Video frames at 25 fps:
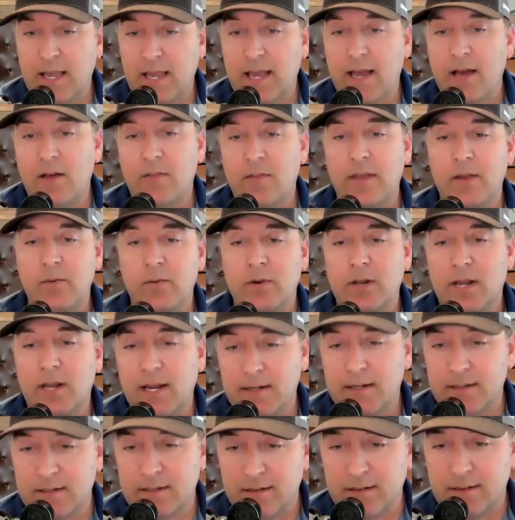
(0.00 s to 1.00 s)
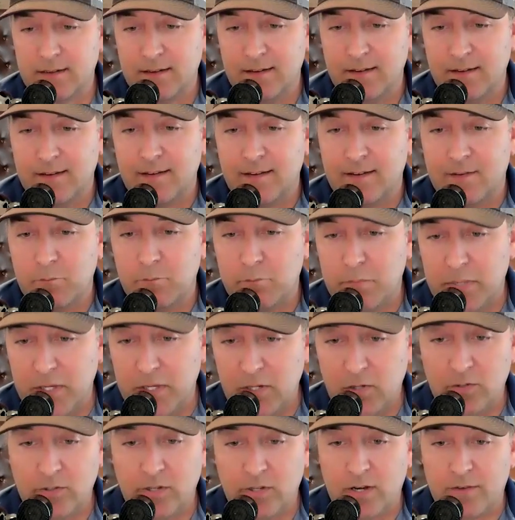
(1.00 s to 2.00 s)
how they would like to
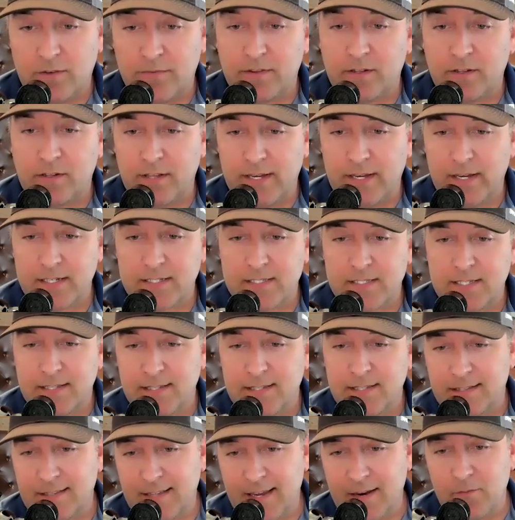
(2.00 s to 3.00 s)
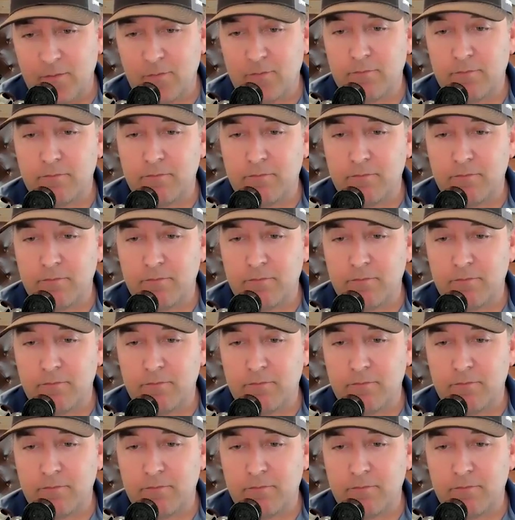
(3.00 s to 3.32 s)
build off of the legacy that they've